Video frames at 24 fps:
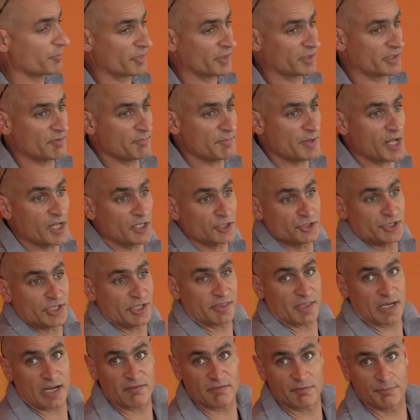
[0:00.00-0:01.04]
We said, give me all
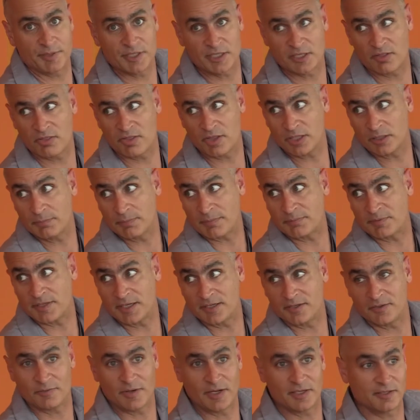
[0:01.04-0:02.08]
genes that have a particular single
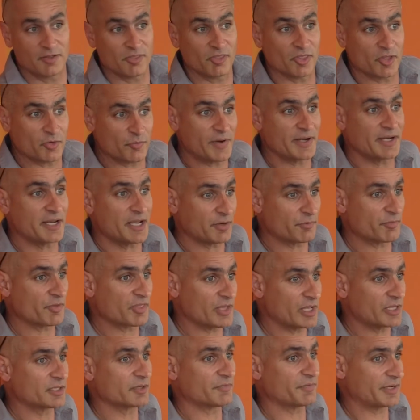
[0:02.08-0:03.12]
peptide, right? This is already a
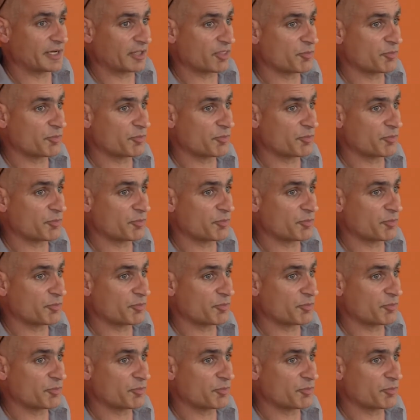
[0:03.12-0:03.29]
result of an